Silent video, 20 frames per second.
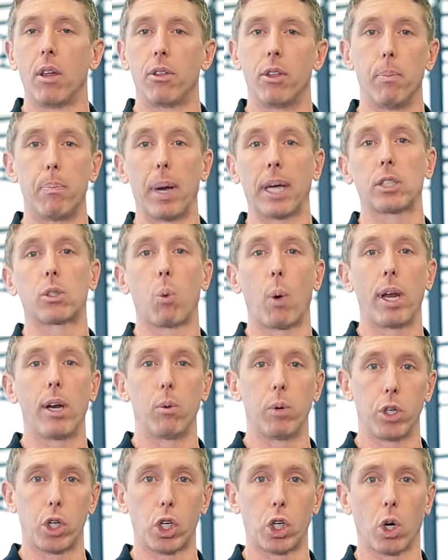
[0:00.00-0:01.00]
The best way
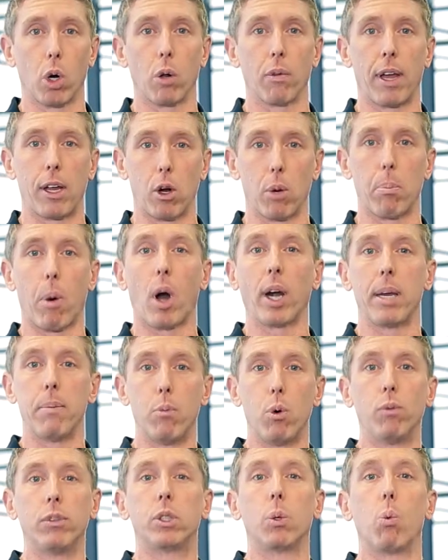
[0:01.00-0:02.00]
to ensure that your body
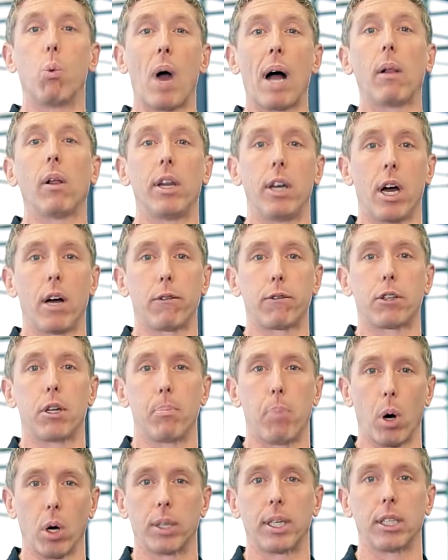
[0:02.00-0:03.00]
moves well enough to
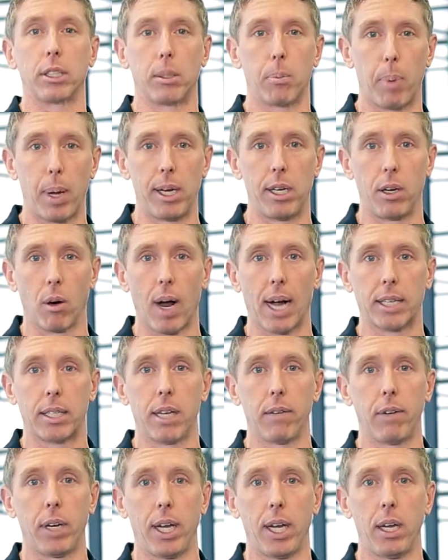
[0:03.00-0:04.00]
participate in your
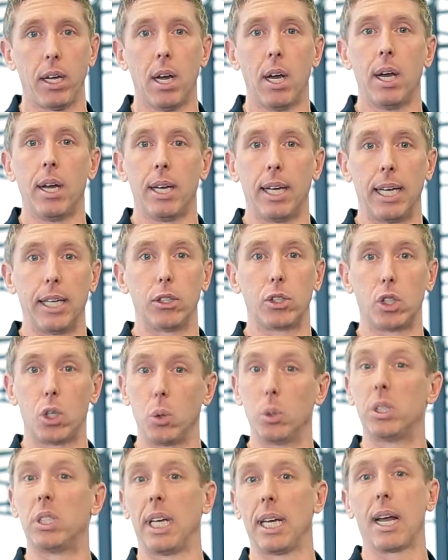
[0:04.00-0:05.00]
activity is
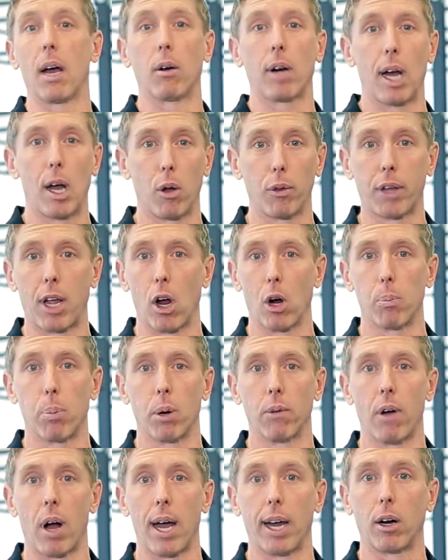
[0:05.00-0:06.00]
to seek out a healthcare
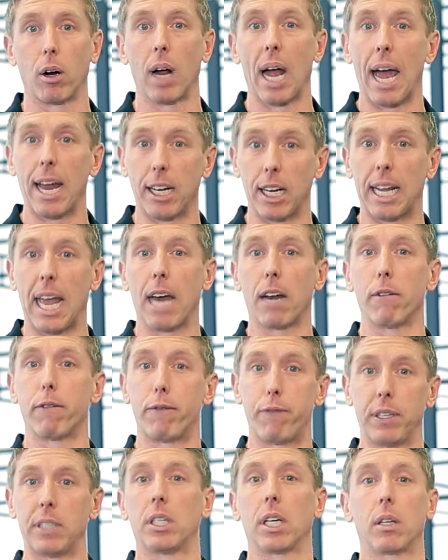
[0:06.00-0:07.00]
provider and get
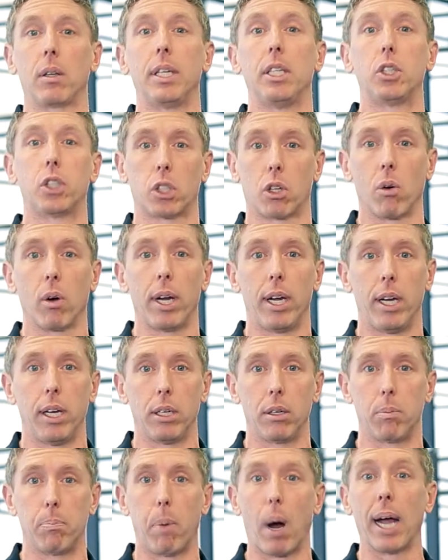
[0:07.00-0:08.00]
physically
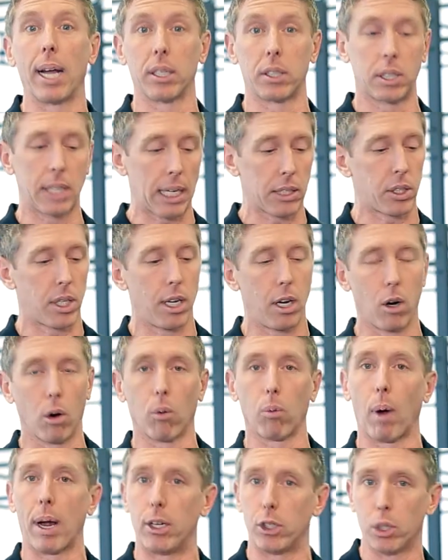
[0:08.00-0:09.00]
screened. By assessing your
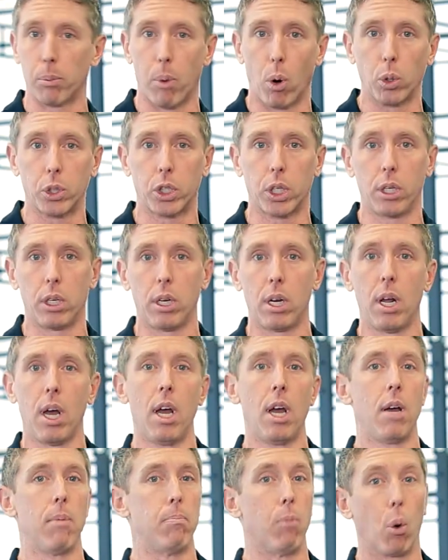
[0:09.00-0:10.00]
range of motion,
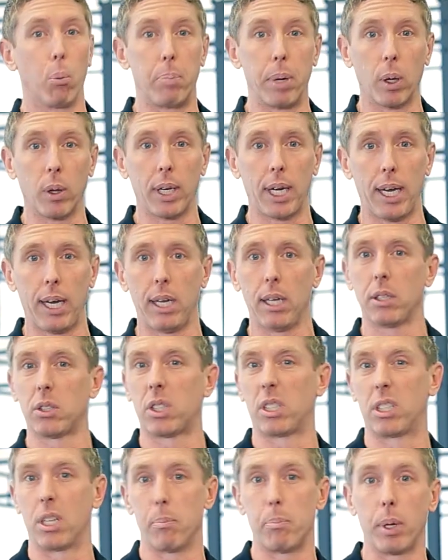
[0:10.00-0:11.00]
mobility,
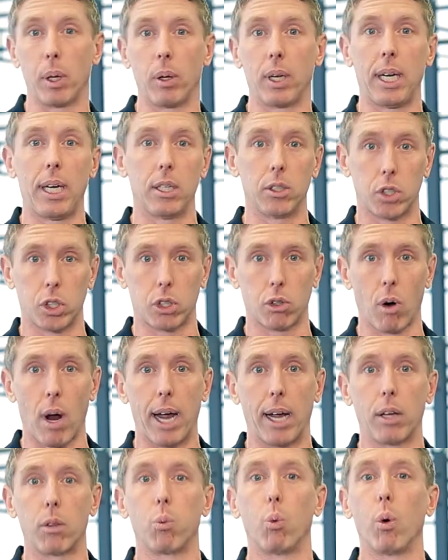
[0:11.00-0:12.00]
stability, and
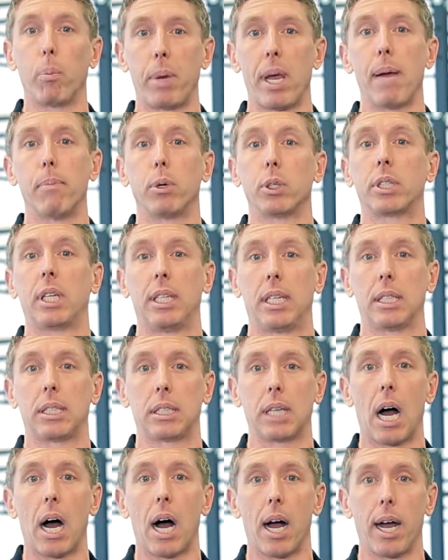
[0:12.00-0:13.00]
strength, we'll be able to
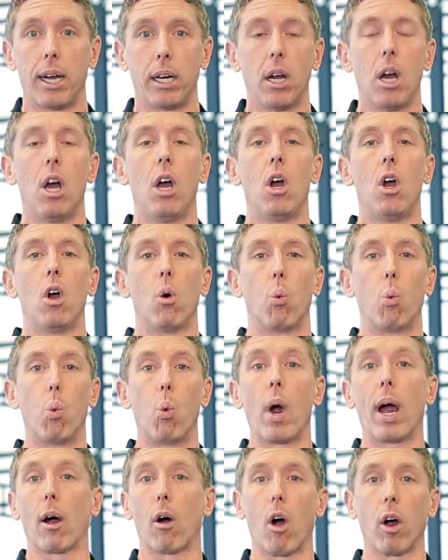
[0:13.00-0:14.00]
decide
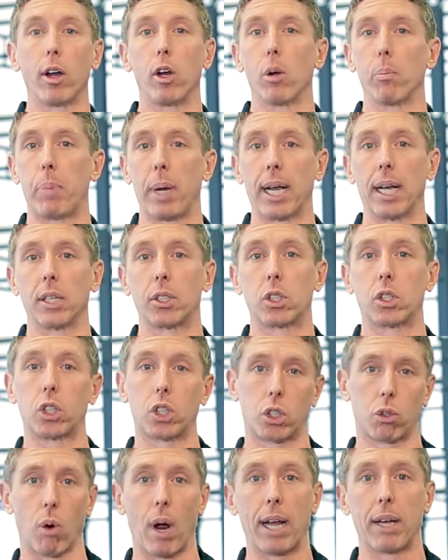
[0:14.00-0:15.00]
where are your biggest
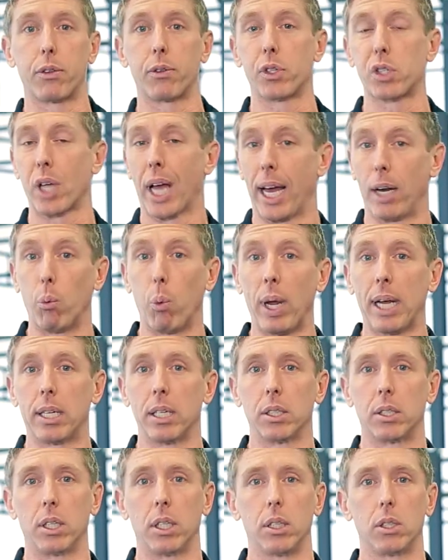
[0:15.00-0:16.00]
strengths and
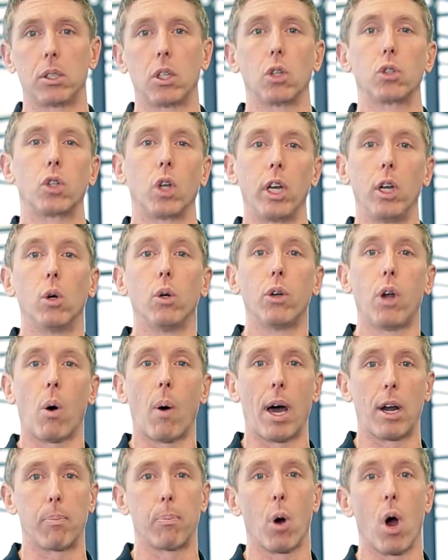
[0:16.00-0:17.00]
weaknesses so you'll know
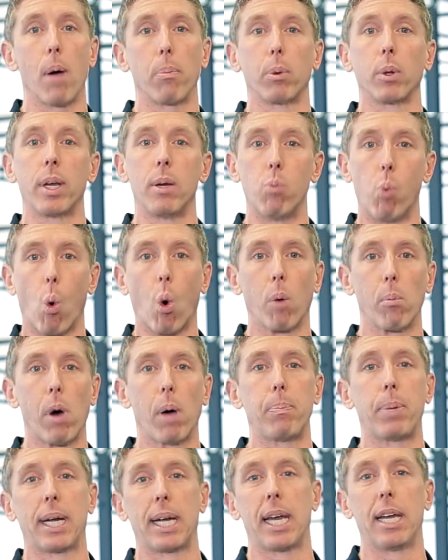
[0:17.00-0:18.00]
how to properly warm
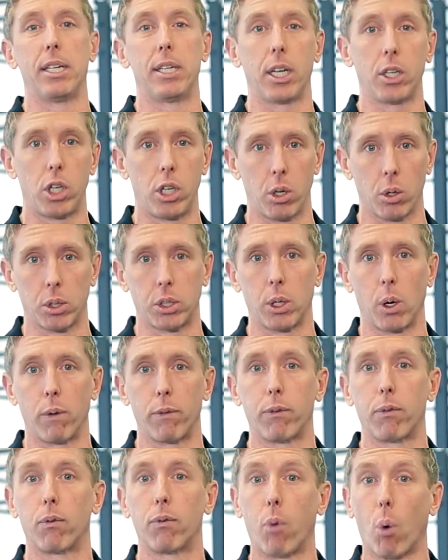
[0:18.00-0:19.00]
up and condition yourself
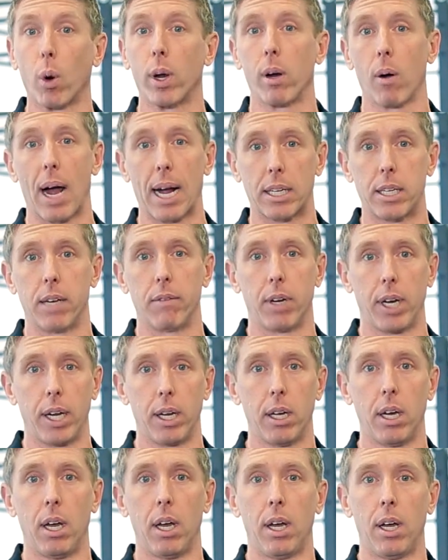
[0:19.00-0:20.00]
for your activity.
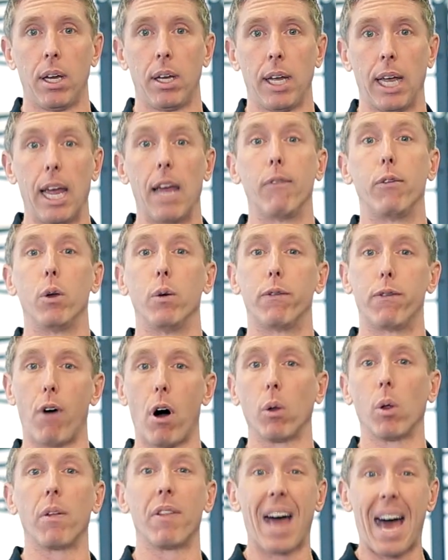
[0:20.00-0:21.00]
If you
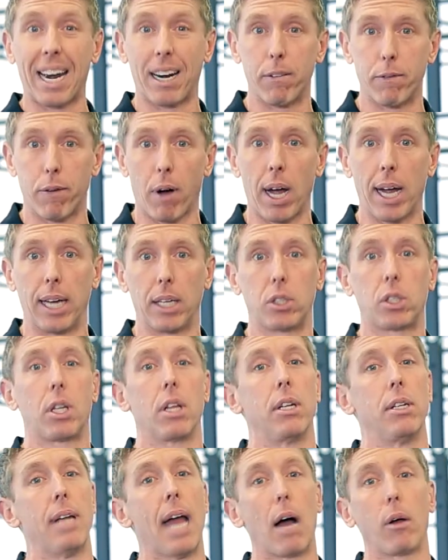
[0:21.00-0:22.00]
follow that advice,
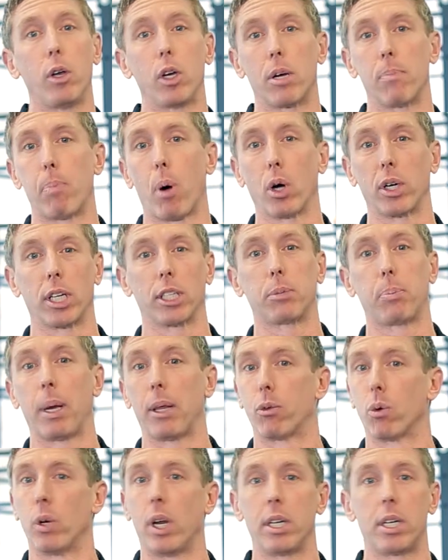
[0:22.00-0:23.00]
now you can
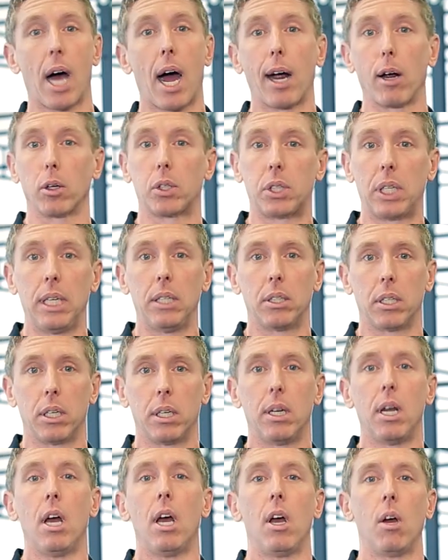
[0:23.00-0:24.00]
participate through an entire
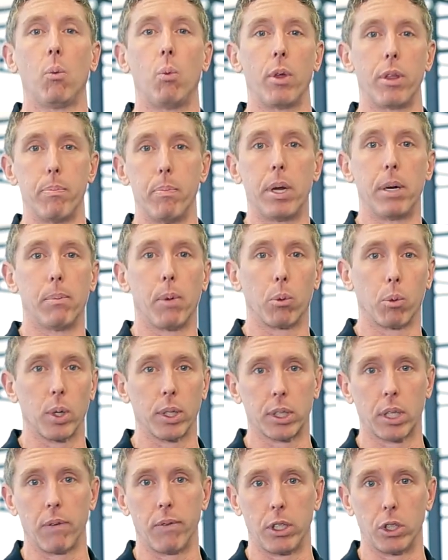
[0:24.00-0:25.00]
season with minimal
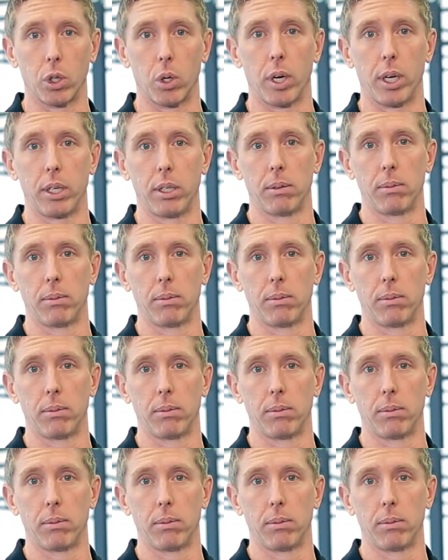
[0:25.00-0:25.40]
risk of injury.